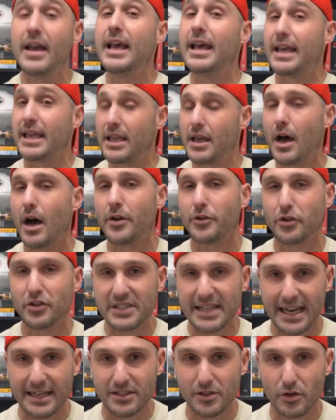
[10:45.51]
He
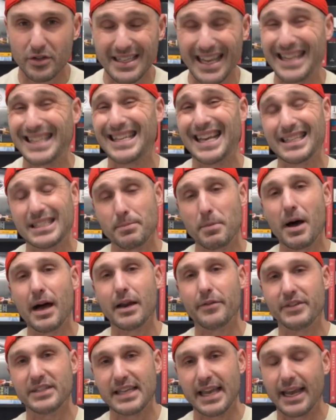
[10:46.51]
understands those things, gets the ball out
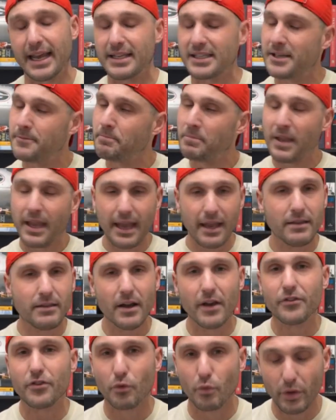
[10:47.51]
of his hands, and
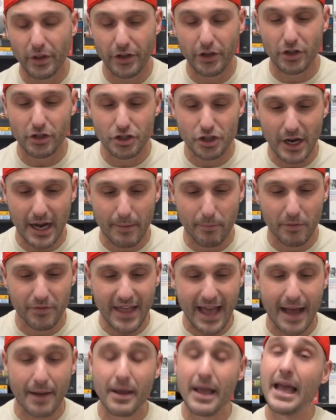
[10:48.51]
does a really good job with
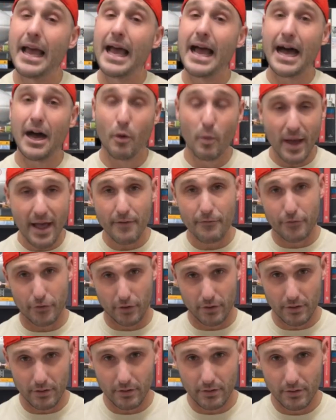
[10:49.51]
that.
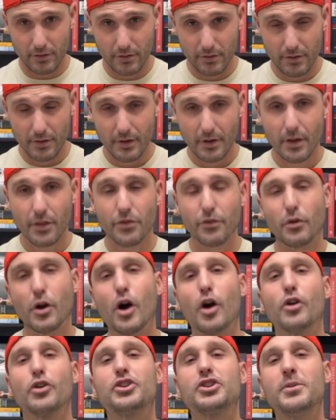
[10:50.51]
However, there
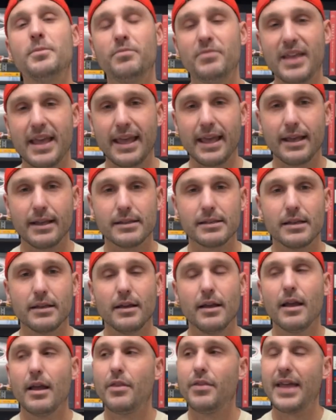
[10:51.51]
are some things
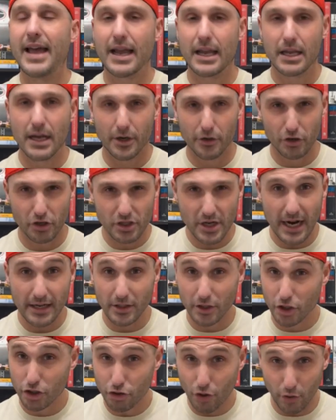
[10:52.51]
that Gunnar
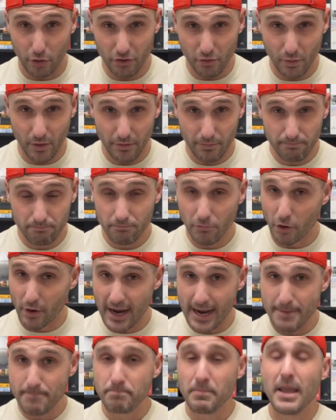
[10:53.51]
Stockton struggles with, all
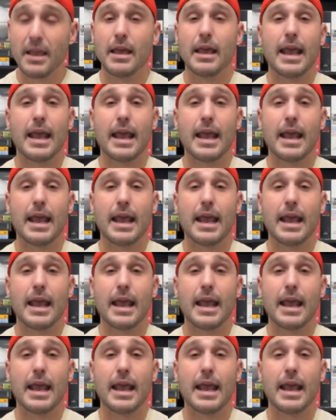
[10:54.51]
right?